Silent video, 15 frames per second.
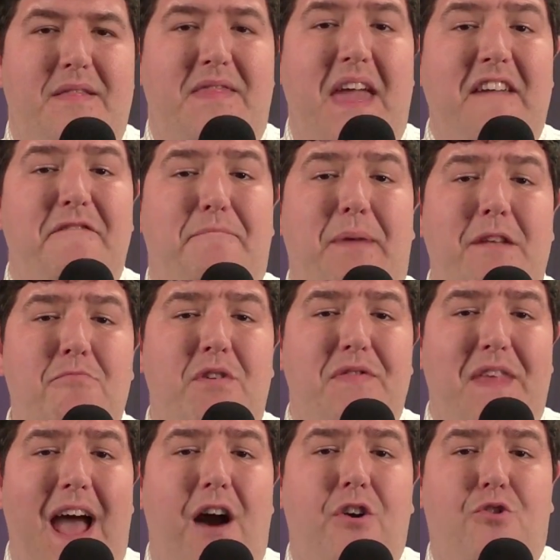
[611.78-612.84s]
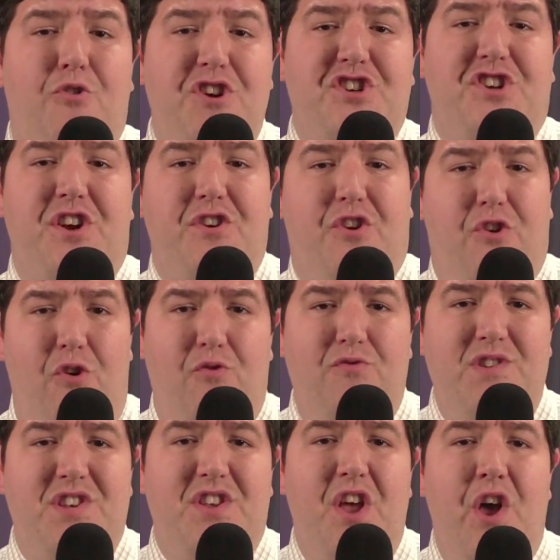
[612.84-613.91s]
They've been without Christian
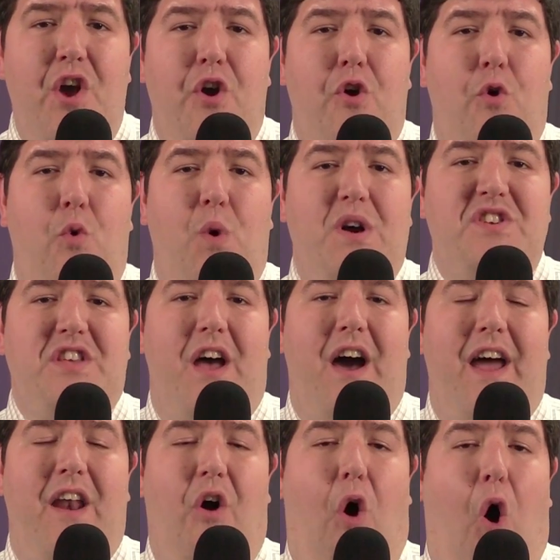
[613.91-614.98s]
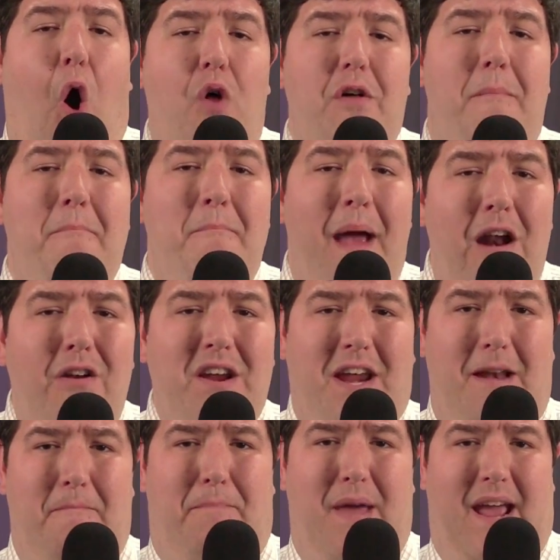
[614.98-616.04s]
Kuntz, who was an
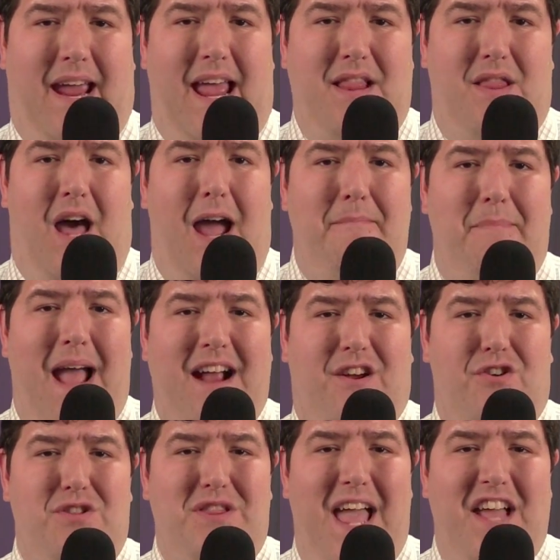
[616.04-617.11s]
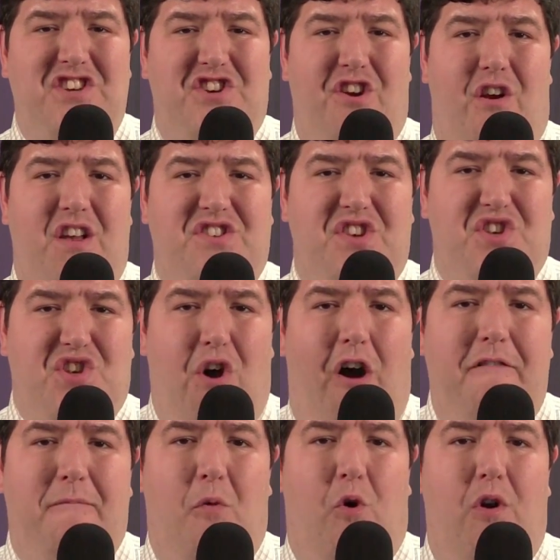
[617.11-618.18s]
All-American pick at linebacker last year as a
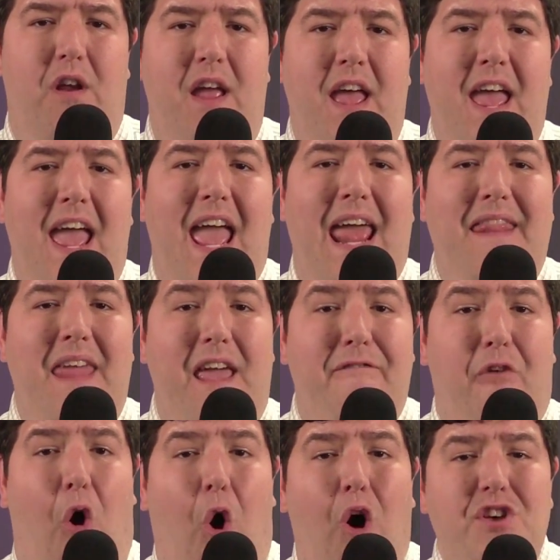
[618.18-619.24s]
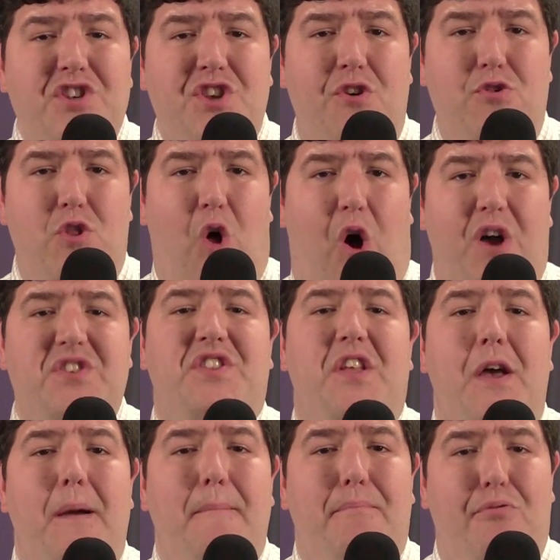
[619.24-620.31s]
sophomore, and they've also lost
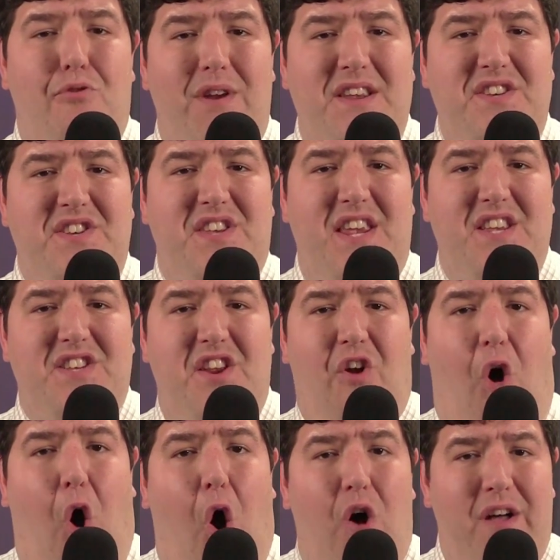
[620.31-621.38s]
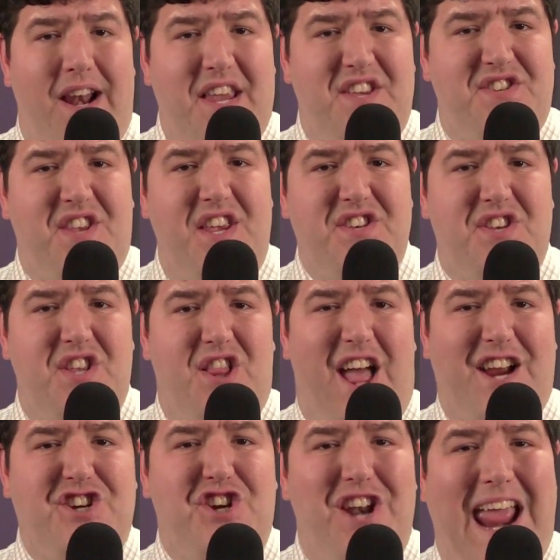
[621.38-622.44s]
preseason All-NEC
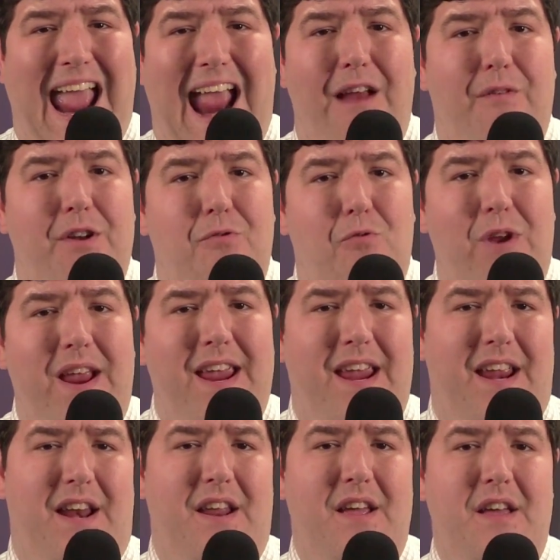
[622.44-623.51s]
selection Aaron Reed.